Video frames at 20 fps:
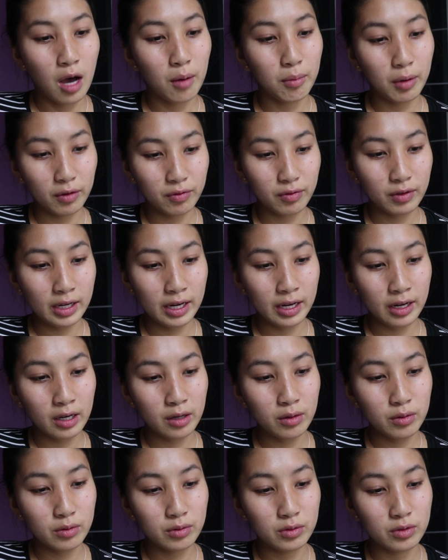But for
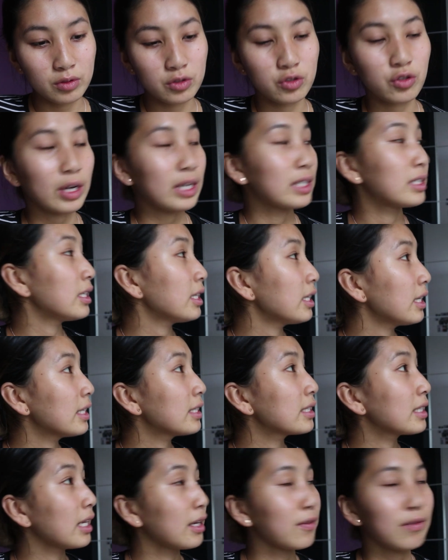now, Tracy
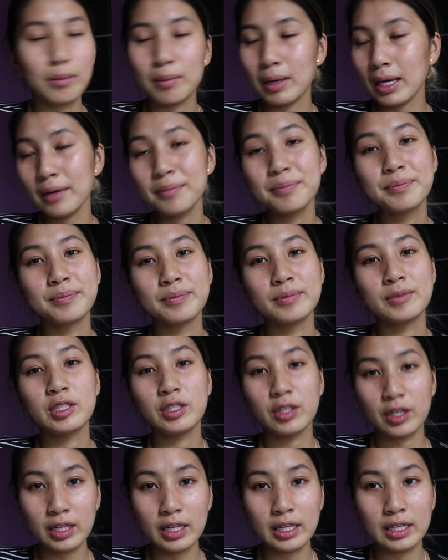is leaving me
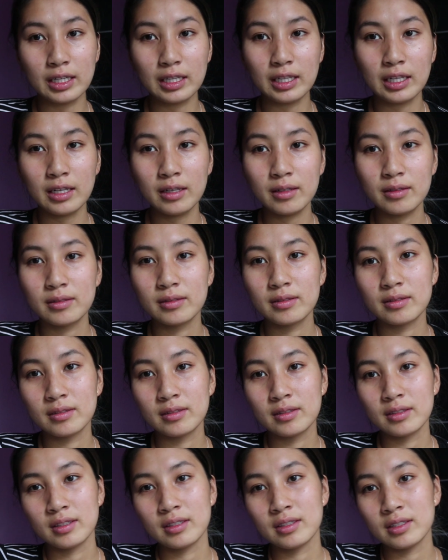to go to Italy.
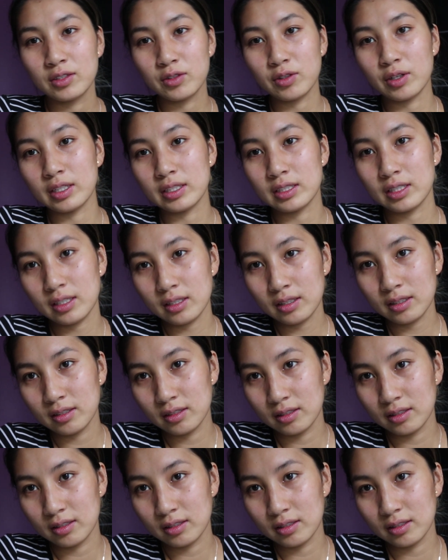Tracy,